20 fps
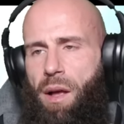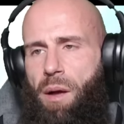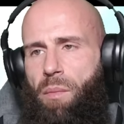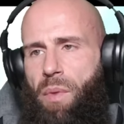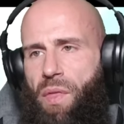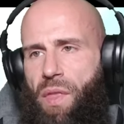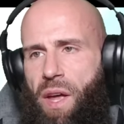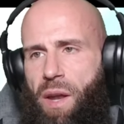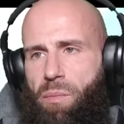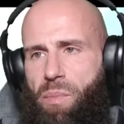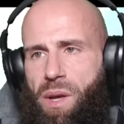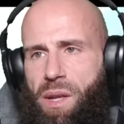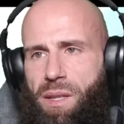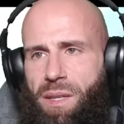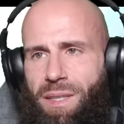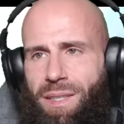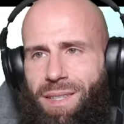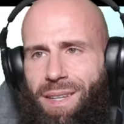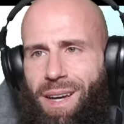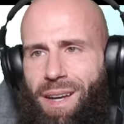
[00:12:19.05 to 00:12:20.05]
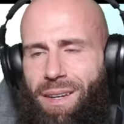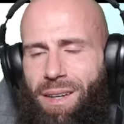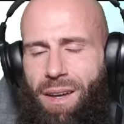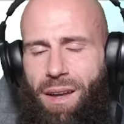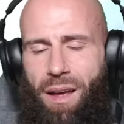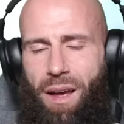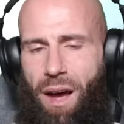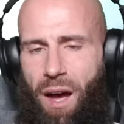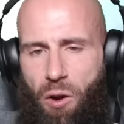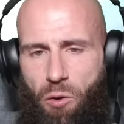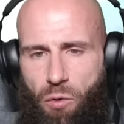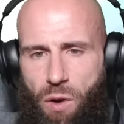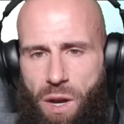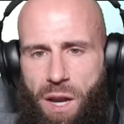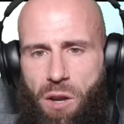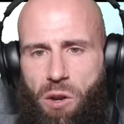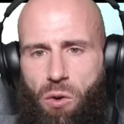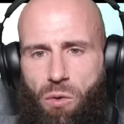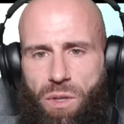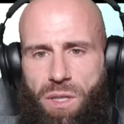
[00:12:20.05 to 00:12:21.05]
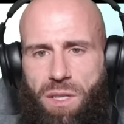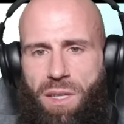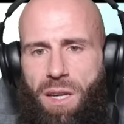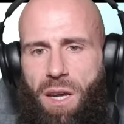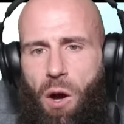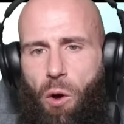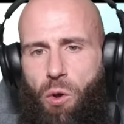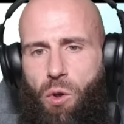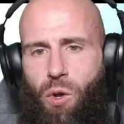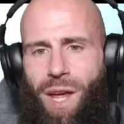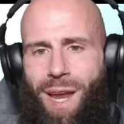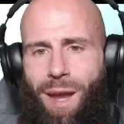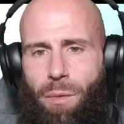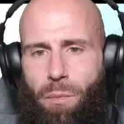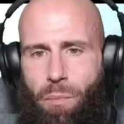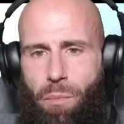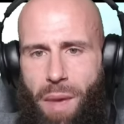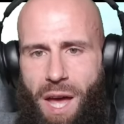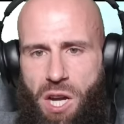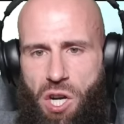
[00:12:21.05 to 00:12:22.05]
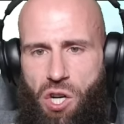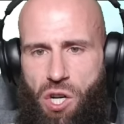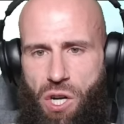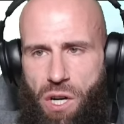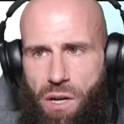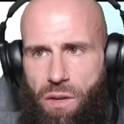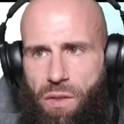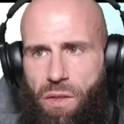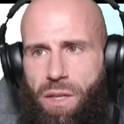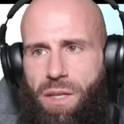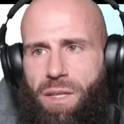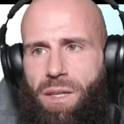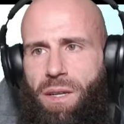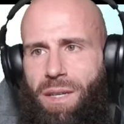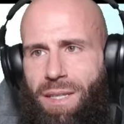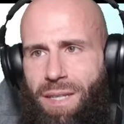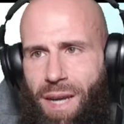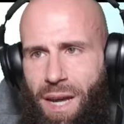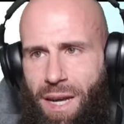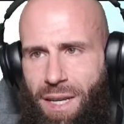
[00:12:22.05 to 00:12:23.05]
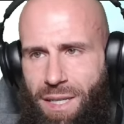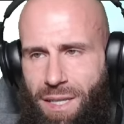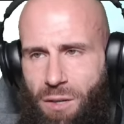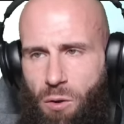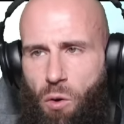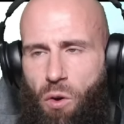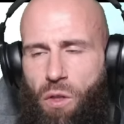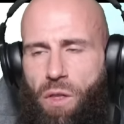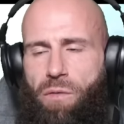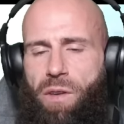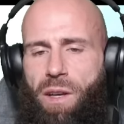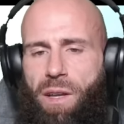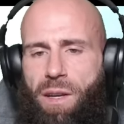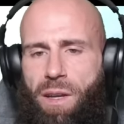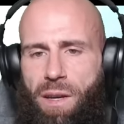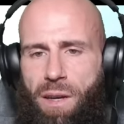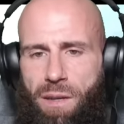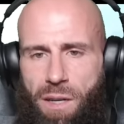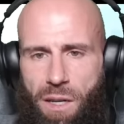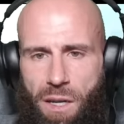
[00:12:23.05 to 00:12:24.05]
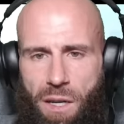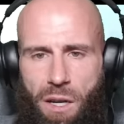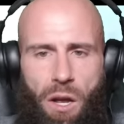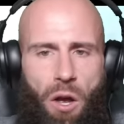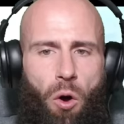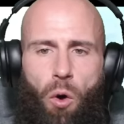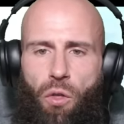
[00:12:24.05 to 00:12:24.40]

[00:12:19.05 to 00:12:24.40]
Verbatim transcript: But that being said, I really don't see how you can measure the success or the validity